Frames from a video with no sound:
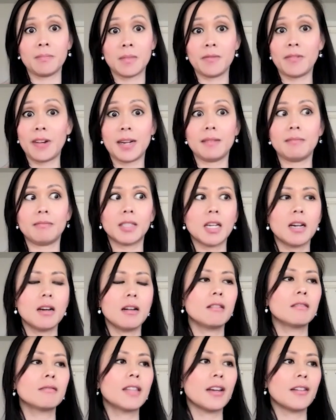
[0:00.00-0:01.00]
Right.
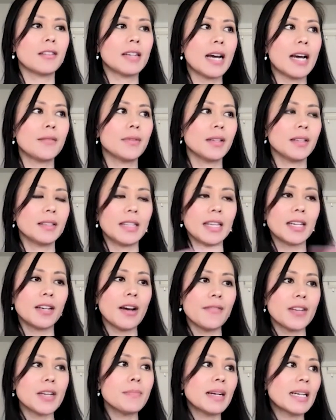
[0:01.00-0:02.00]
So they don't
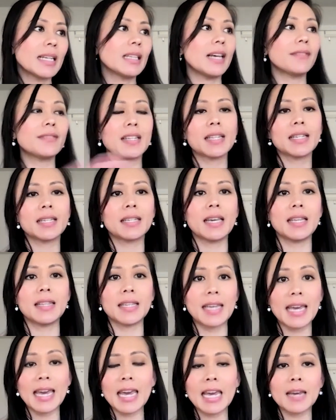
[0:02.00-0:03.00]
have any money left in the
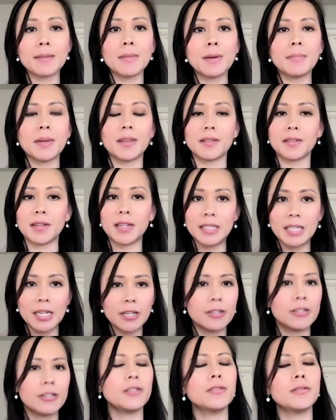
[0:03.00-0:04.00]
game, but they're
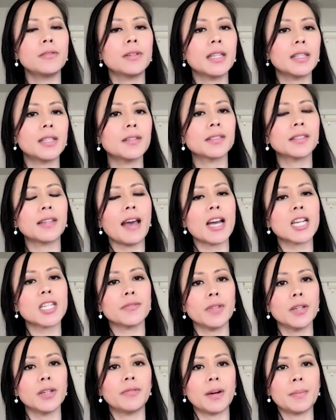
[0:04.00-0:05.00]
continuing to get those cash
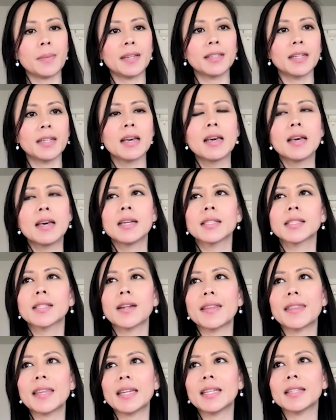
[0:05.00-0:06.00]
flow from it. So
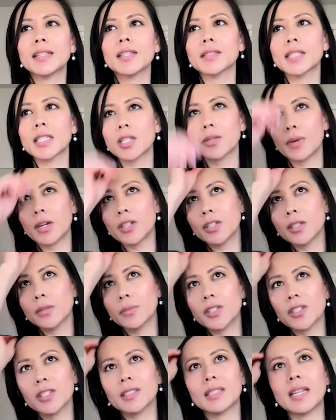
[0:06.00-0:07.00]
I think in those situations,
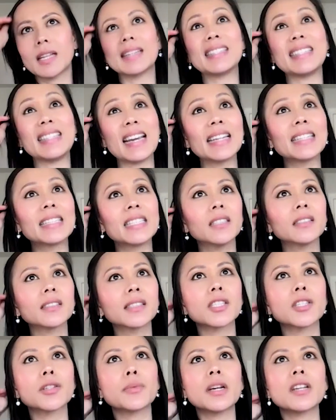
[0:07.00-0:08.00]
which is the ideal
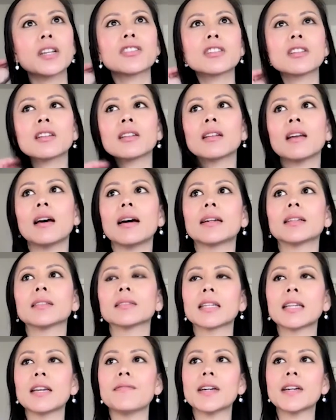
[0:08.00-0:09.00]
situation, I don't
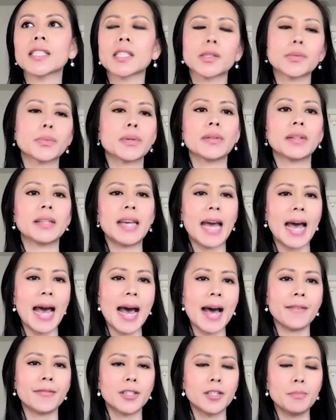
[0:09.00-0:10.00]
think investors really
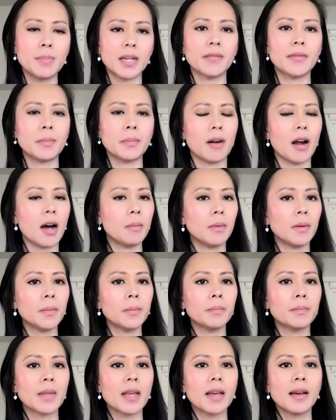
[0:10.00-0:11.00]
have too big of a
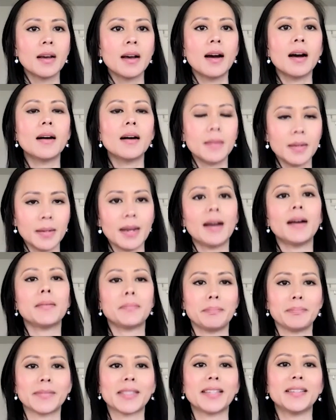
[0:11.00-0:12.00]
problem. Yeah. So,